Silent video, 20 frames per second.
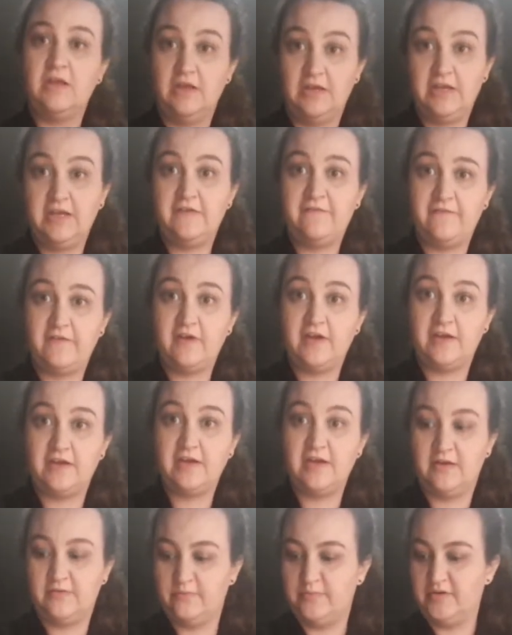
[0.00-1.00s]
if I
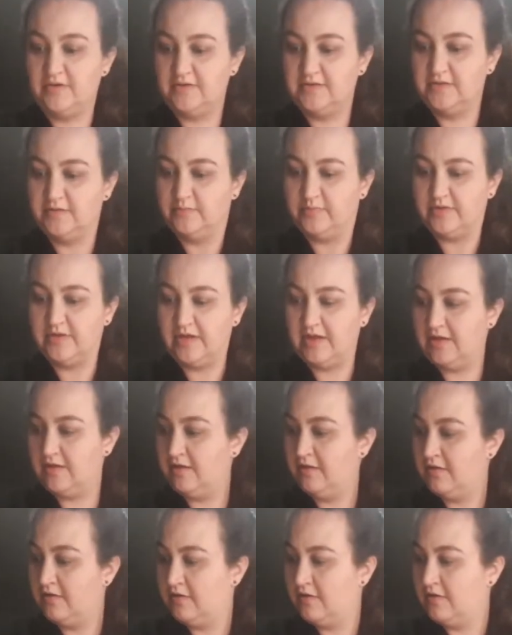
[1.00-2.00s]
can
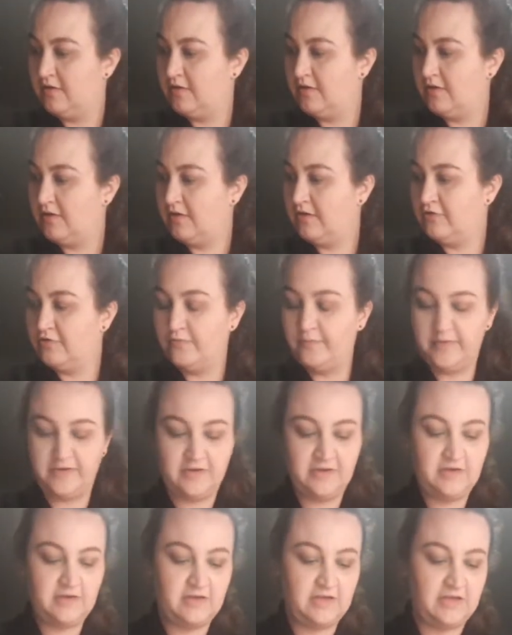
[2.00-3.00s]
possibly help
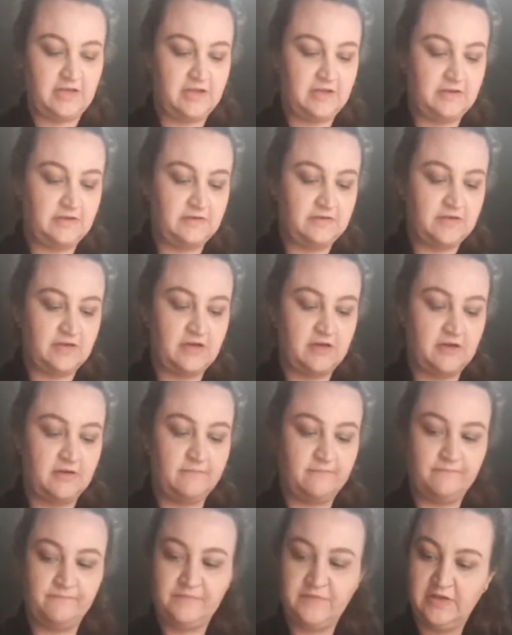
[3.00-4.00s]
it. And
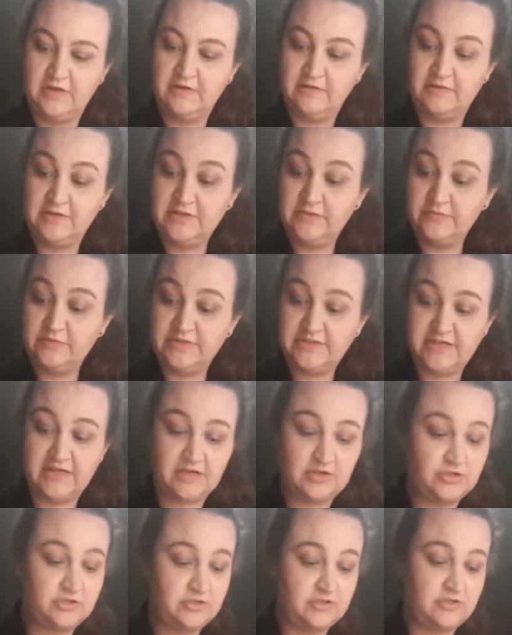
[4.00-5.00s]
these were
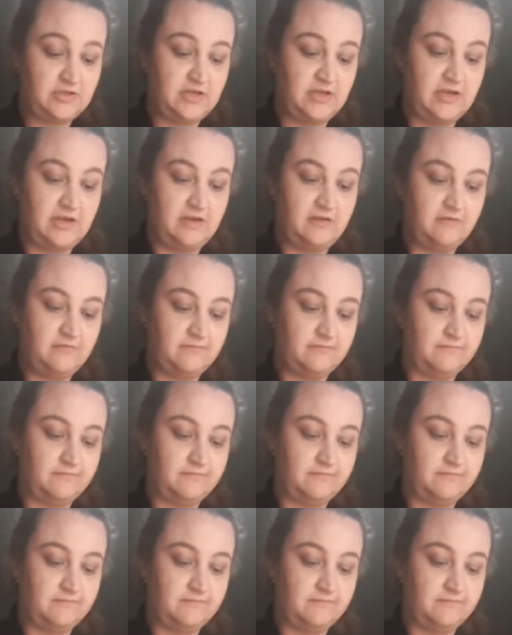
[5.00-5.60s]
actually